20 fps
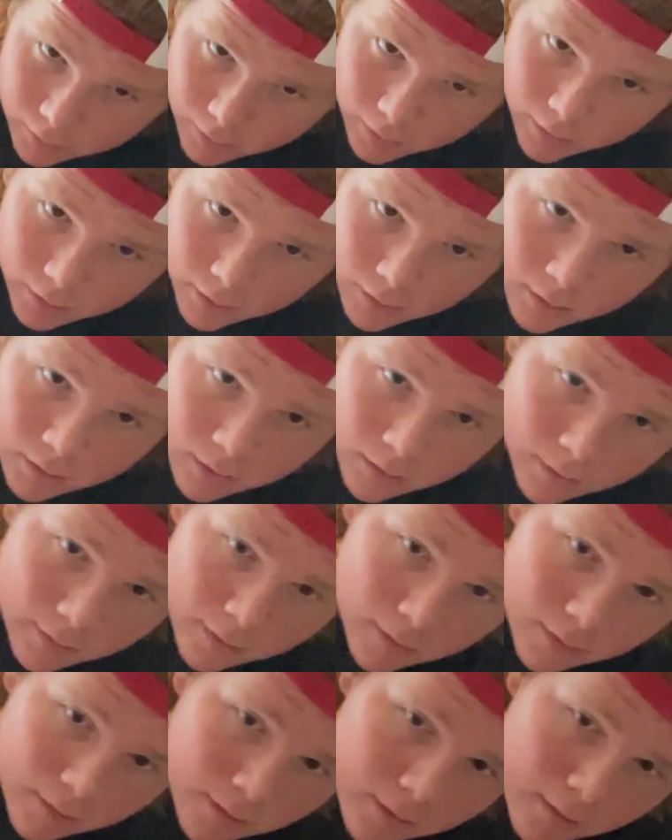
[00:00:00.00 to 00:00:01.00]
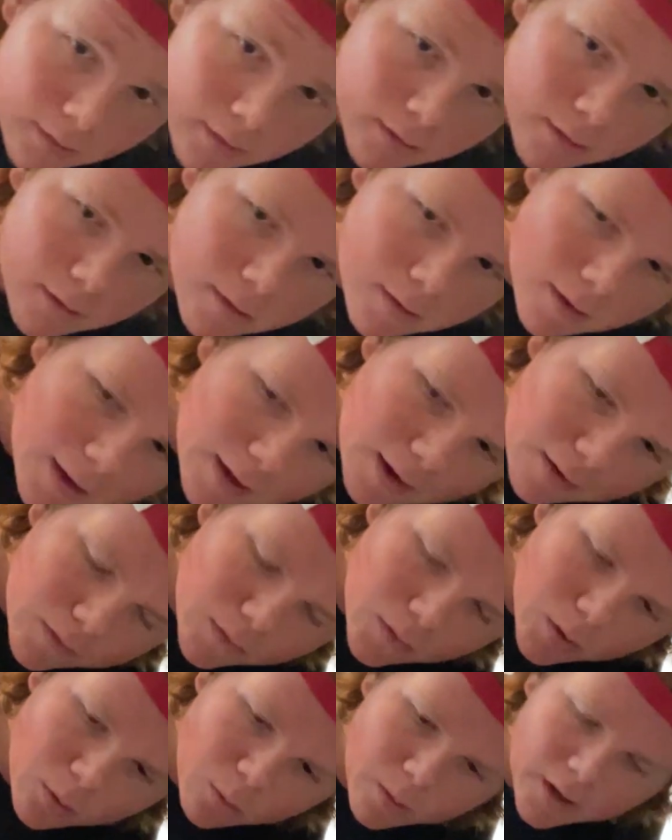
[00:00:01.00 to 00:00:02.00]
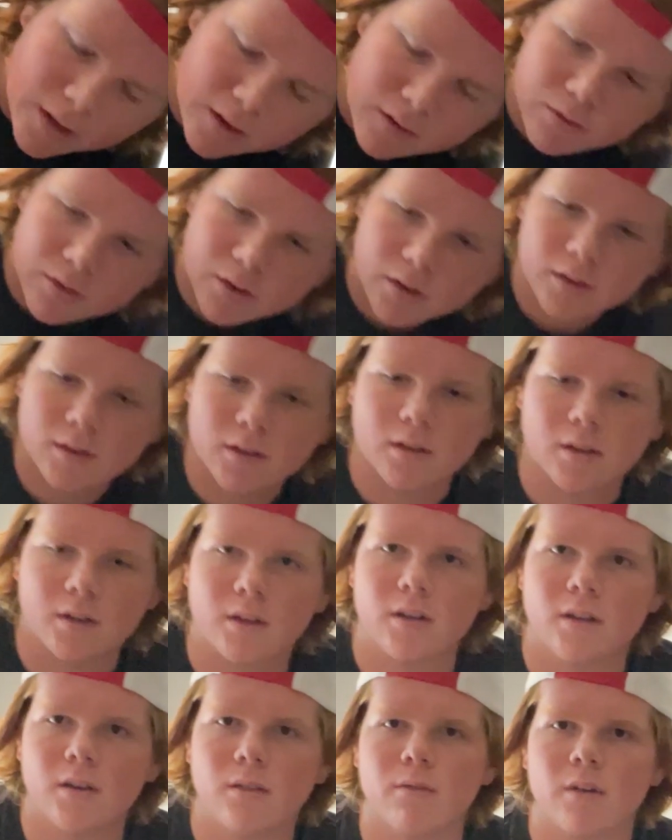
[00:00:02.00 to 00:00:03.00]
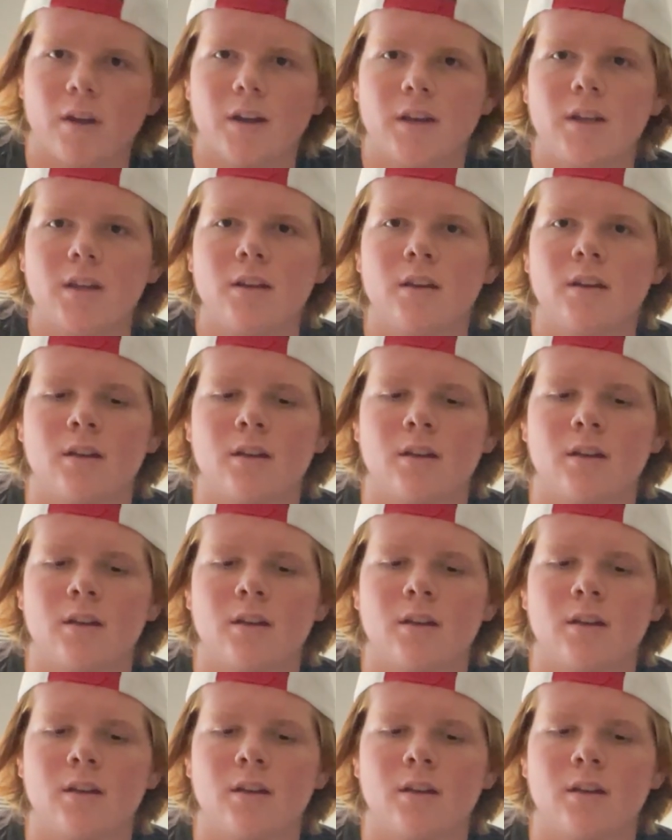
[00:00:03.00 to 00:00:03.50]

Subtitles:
like have to wait for it to get ready.